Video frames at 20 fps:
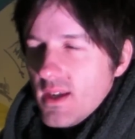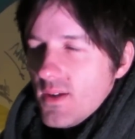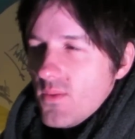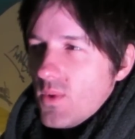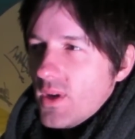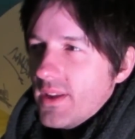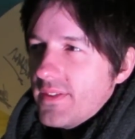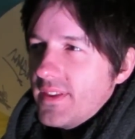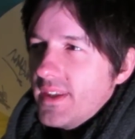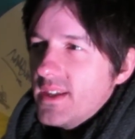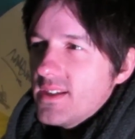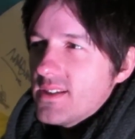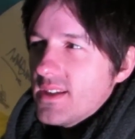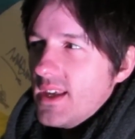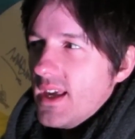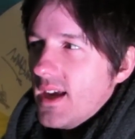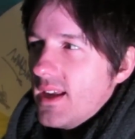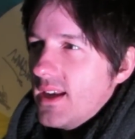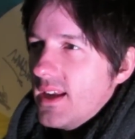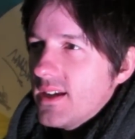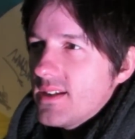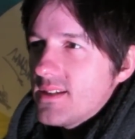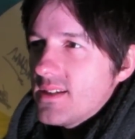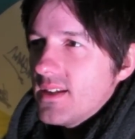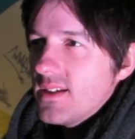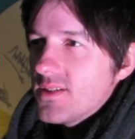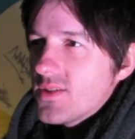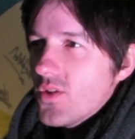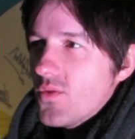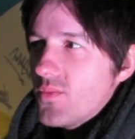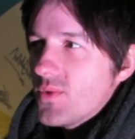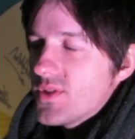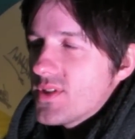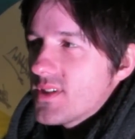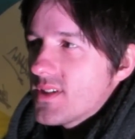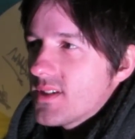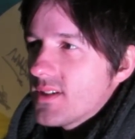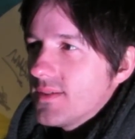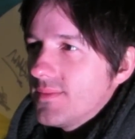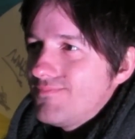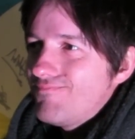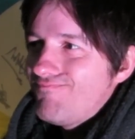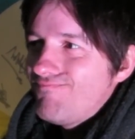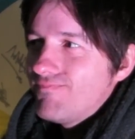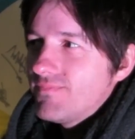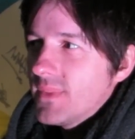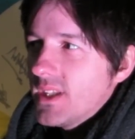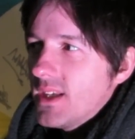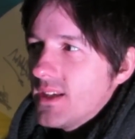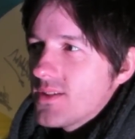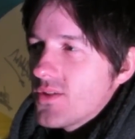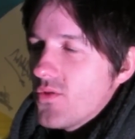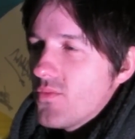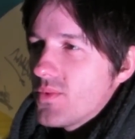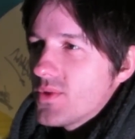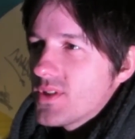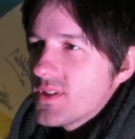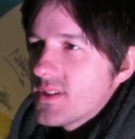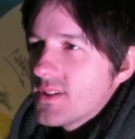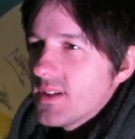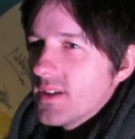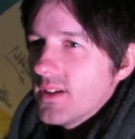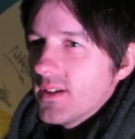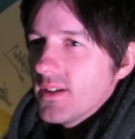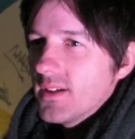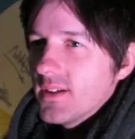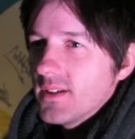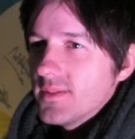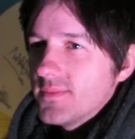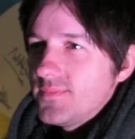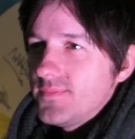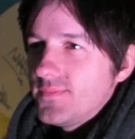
Well, I think, legacy, it's almost got a